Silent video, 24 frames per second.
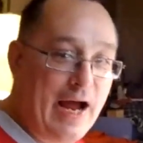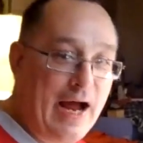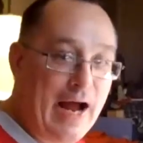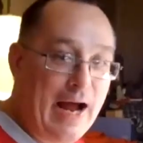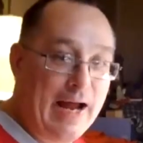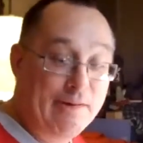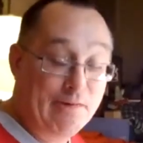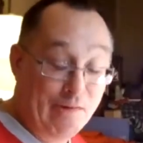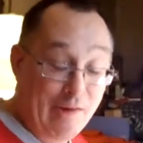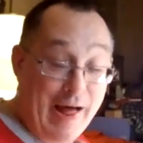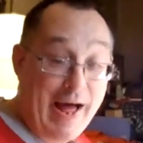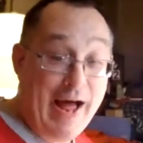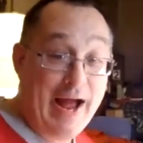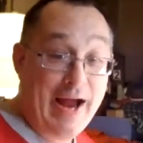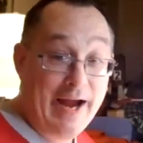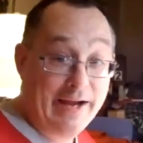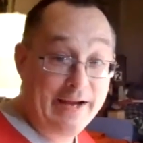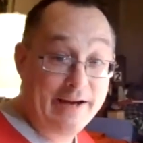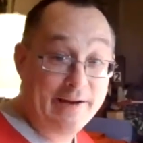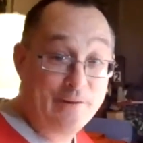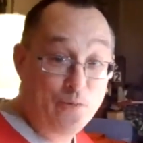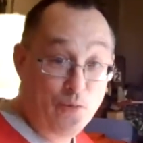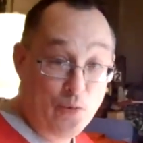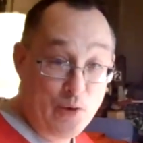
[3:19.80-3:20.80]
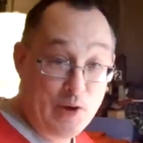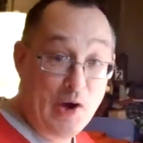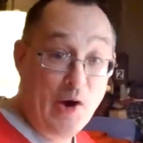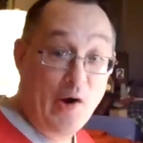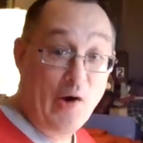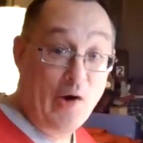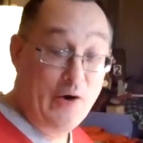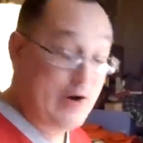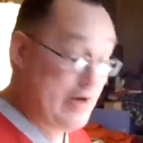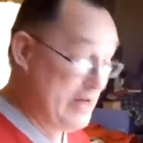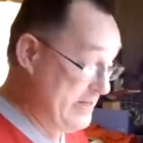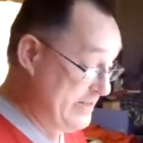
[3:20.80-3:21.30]
I lied. We
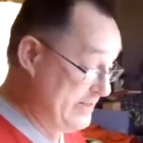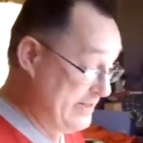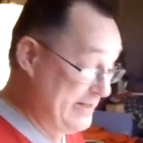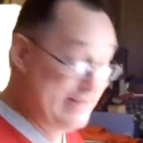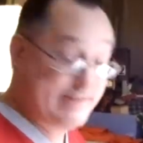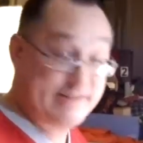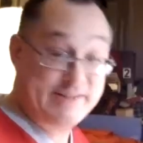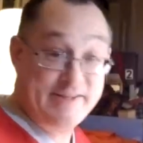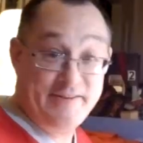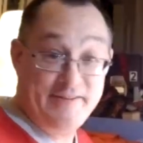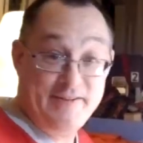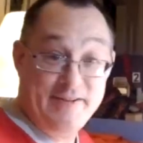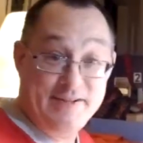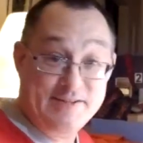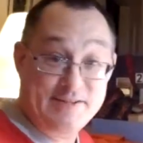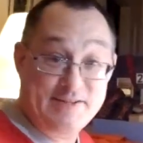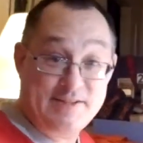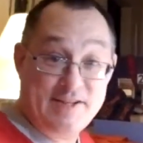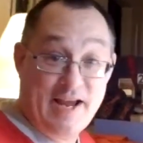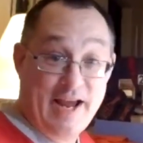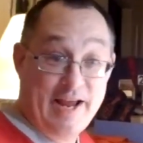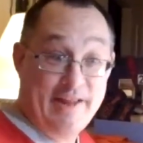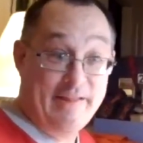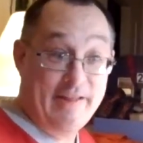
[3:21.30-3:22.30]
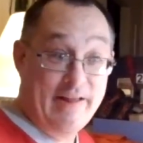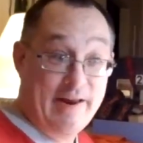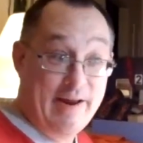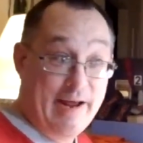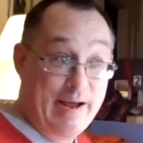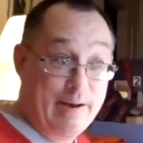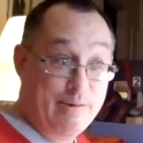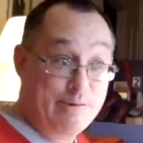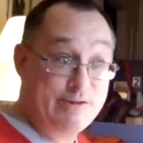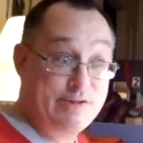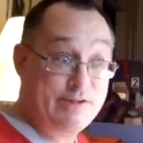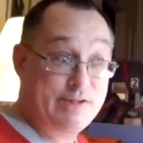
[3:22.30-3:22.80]
already tested this and
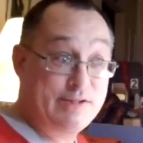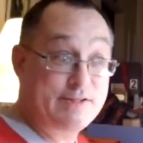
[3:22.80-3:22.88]
I was